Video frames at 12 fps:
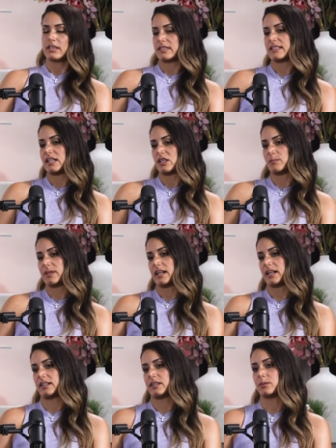centered
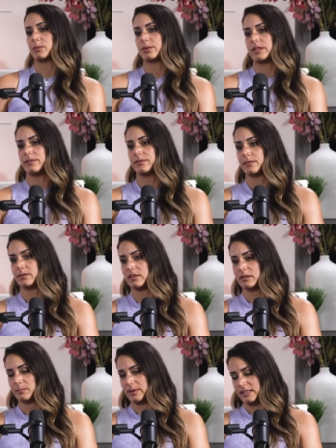behind the Reef
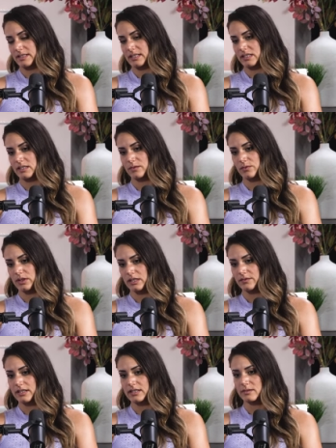business in front
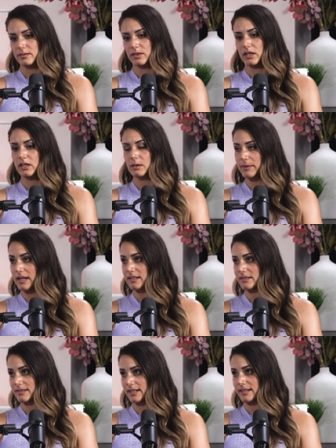of us. They're on the
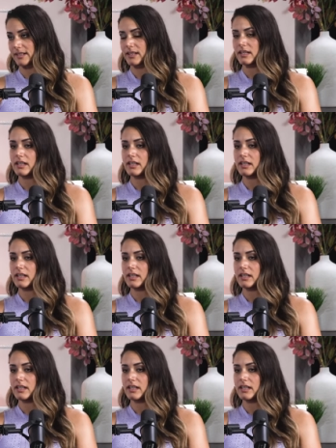backside.